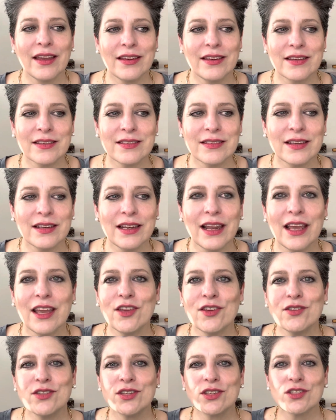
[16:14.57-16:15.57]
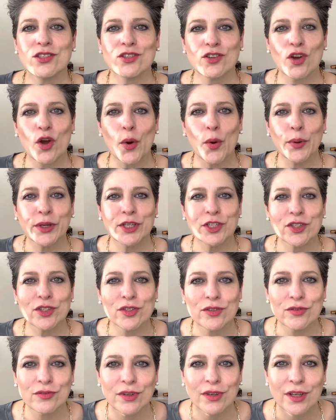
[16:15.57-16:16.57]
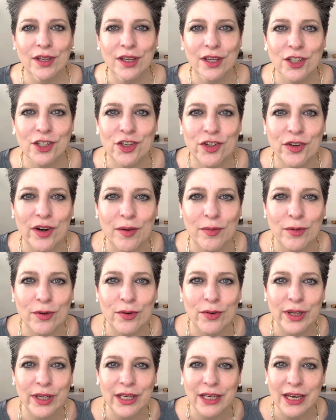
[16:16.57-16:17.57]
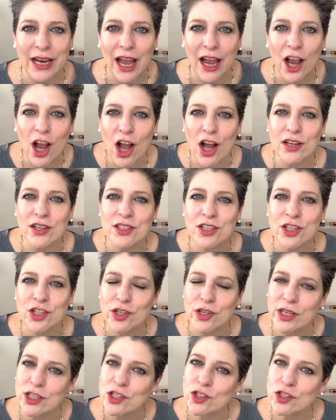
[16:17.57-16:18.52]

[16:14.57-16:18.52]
it doesn't let you just go in trouble and not concentrate.